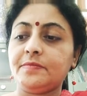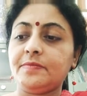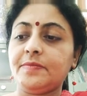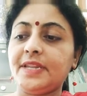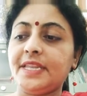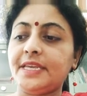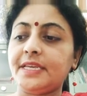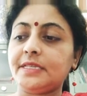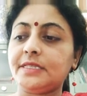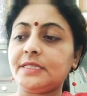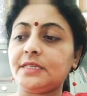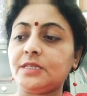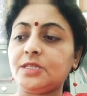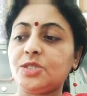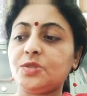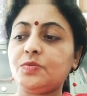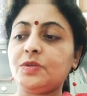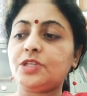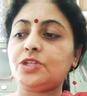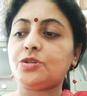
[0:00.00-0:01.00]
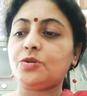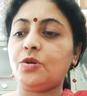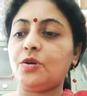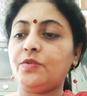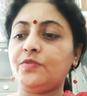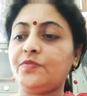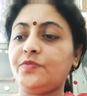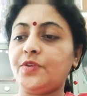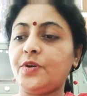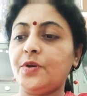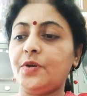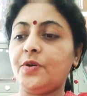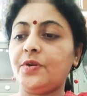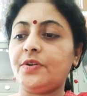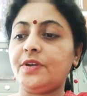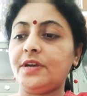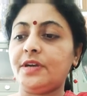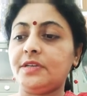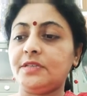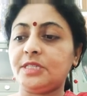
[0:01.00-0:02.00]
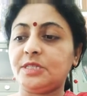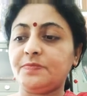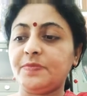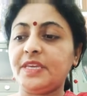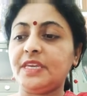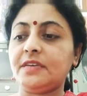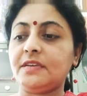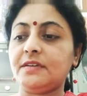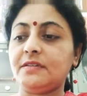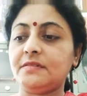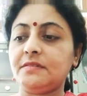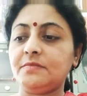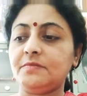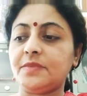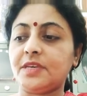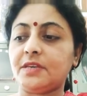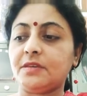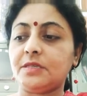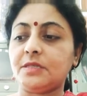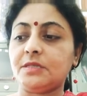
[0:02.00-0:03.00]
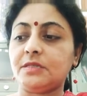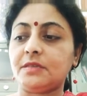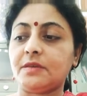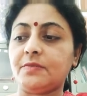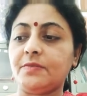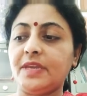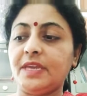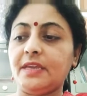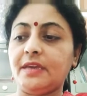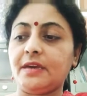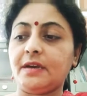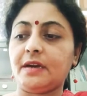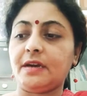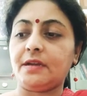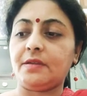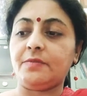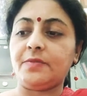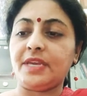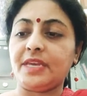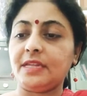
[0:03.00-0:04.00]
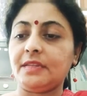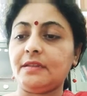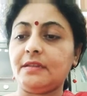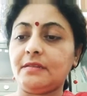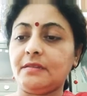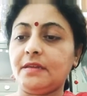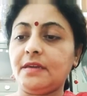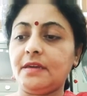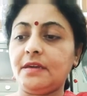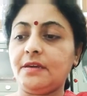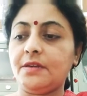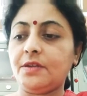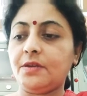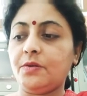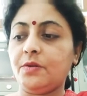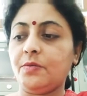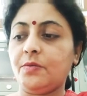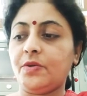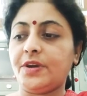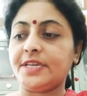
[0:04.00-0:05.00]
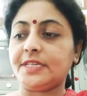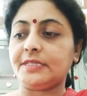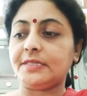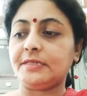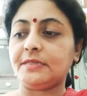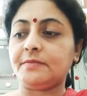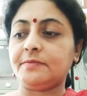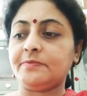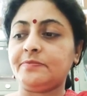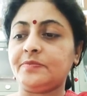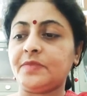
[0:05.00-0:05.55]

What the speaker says: Please switch off your speaker because we can hear your voice.